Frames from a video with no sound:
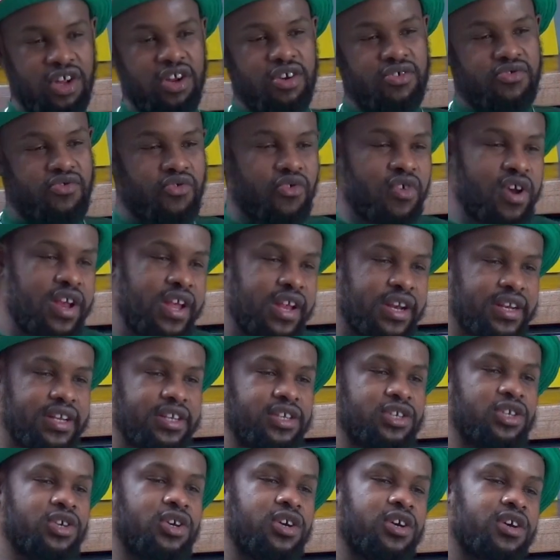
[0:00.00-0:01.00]
Not
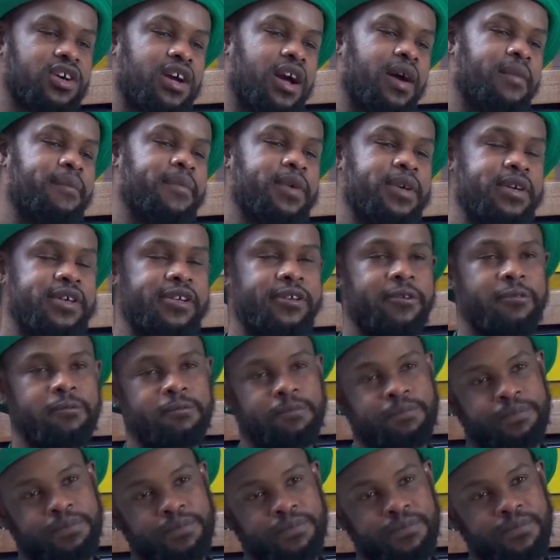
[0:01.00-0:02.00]
really, dog. I
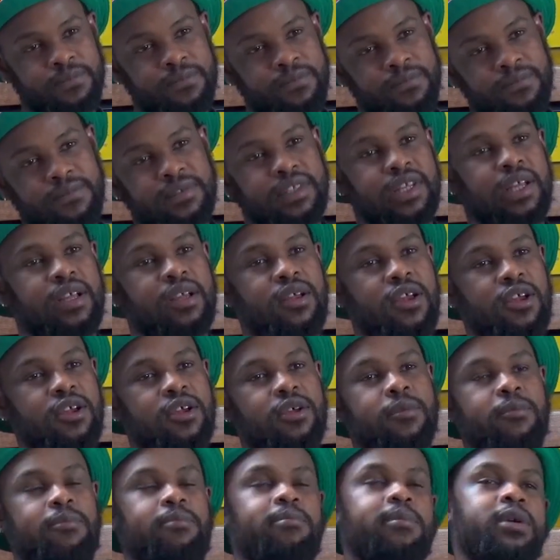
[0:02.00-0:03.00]
mean,
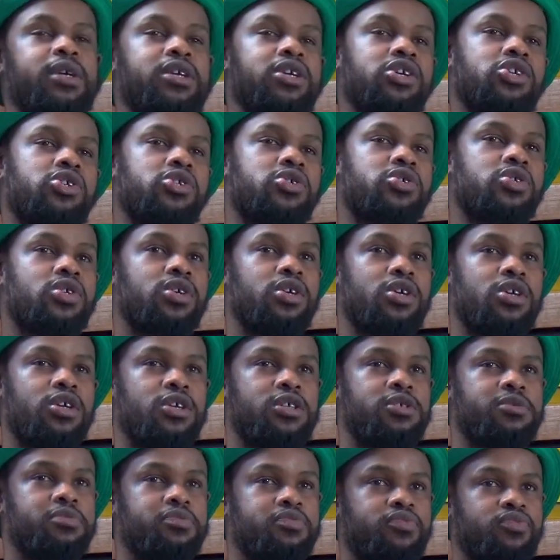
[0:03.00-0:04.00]
because
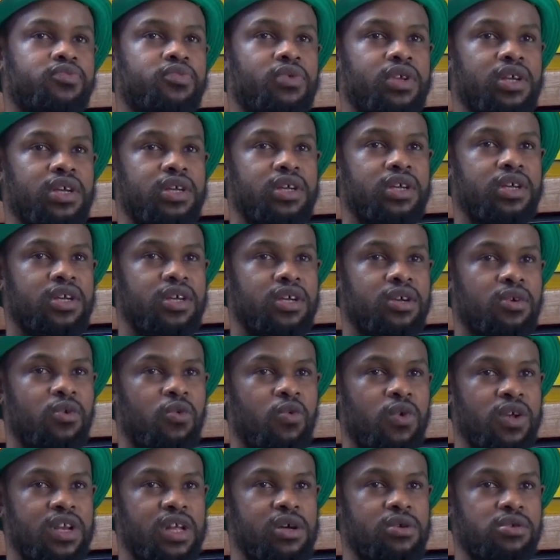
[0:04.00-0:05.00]

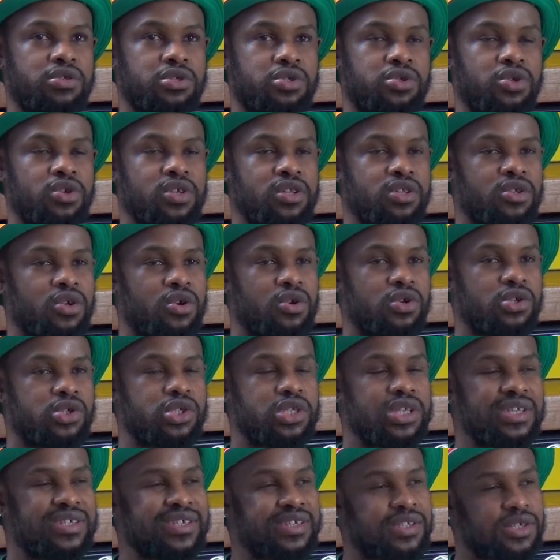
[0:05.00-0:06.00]
when I was doing the
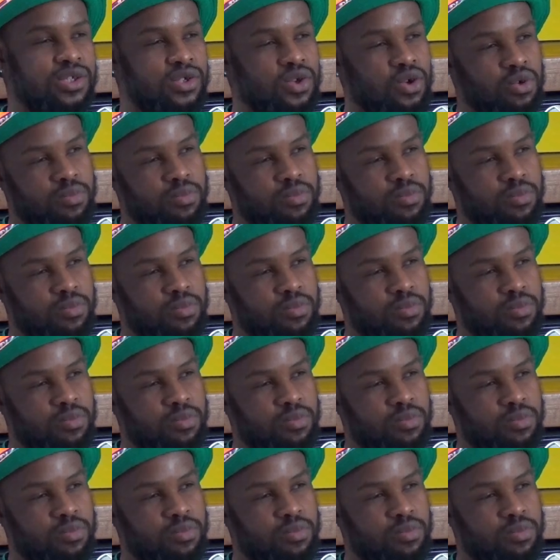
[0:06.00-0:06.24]
whole Season